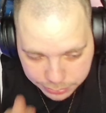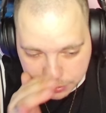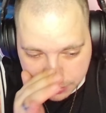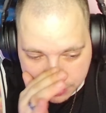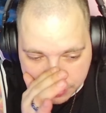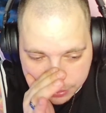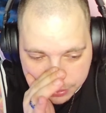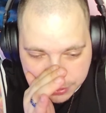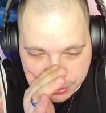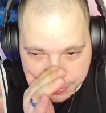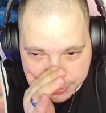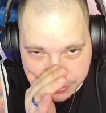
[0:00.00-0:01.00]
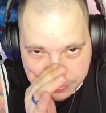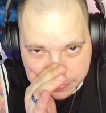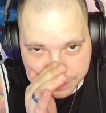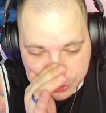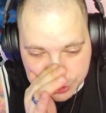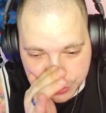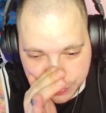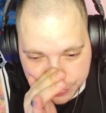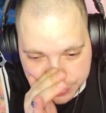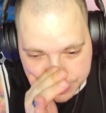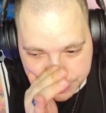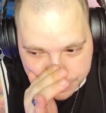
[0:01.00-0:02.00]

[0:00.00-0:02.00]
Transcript: Also because of the jiu-jitsu.